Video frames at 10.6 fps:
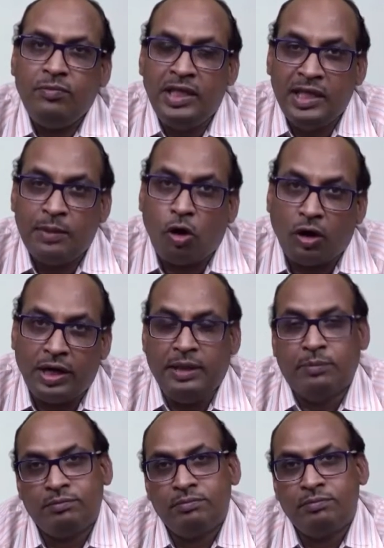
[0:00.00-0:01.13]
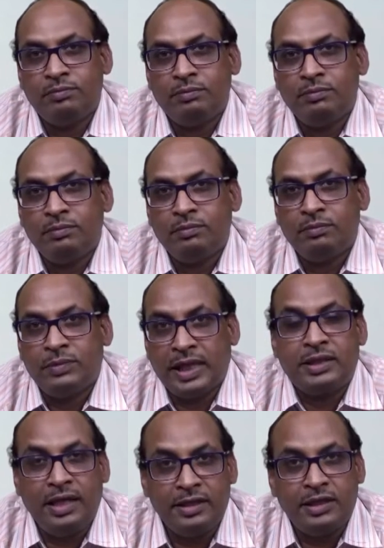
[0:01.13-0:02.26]
in a body the
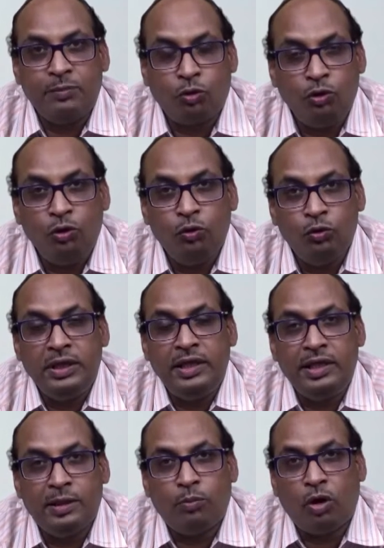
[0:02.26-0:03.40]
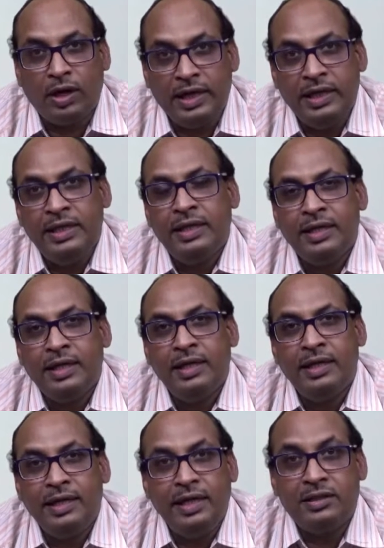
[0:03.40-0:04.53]
acceleration produced in a body
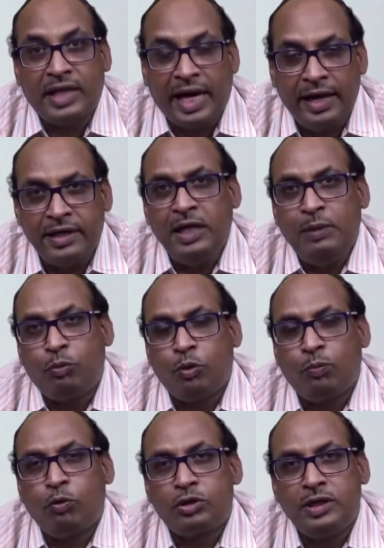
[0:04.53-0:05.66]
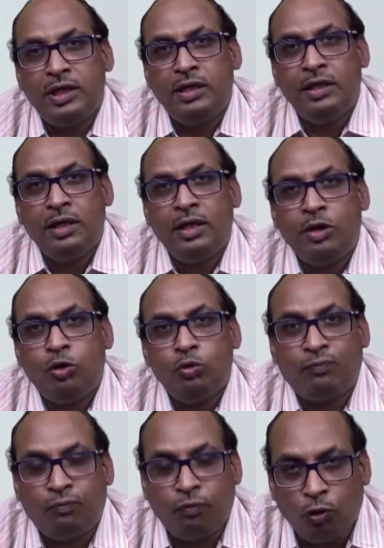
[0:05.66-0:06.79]
is directly proportional to
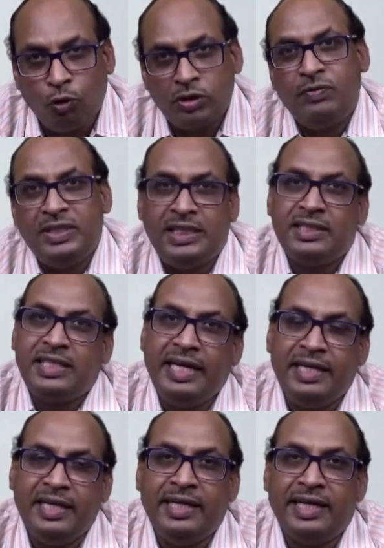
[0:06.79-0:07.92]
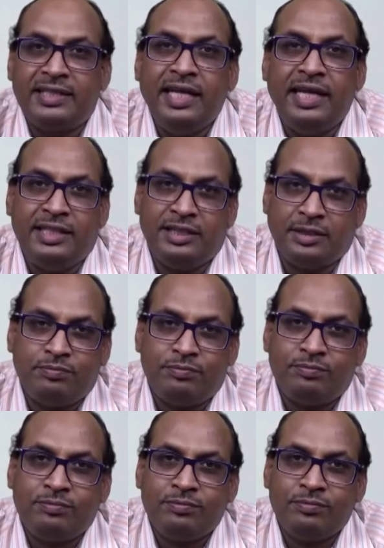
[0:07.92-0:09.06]
the force which is creating acceleration
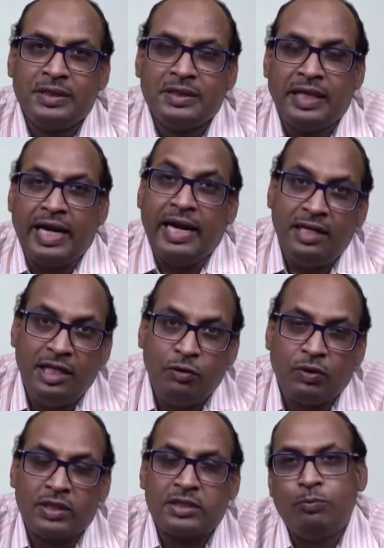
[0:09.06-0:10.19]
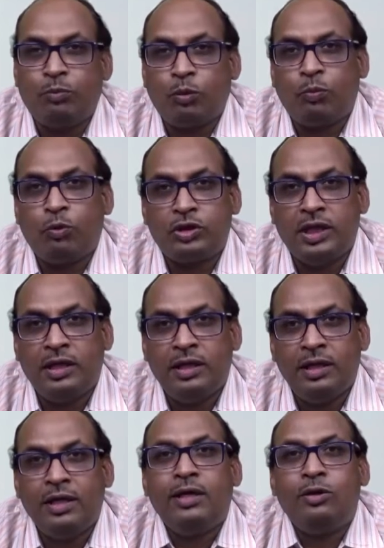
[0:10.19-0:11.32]
and inversely proportional
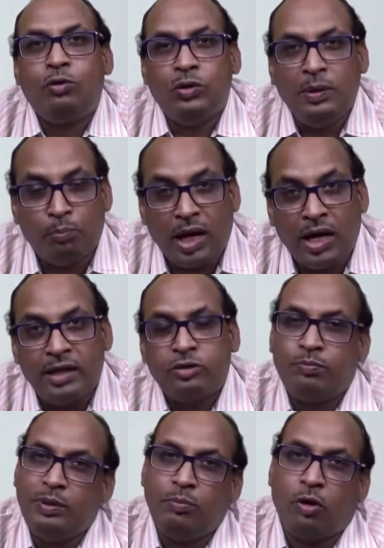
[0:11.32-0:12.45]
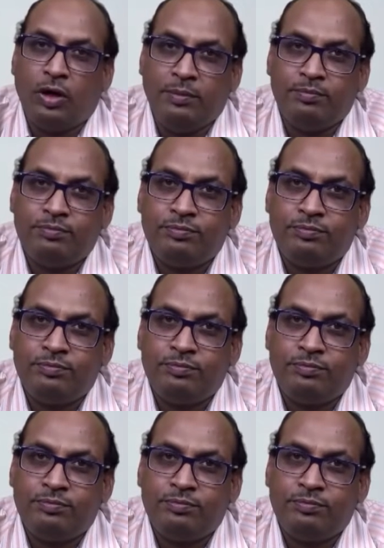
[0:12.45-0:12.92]
to the mass of the body.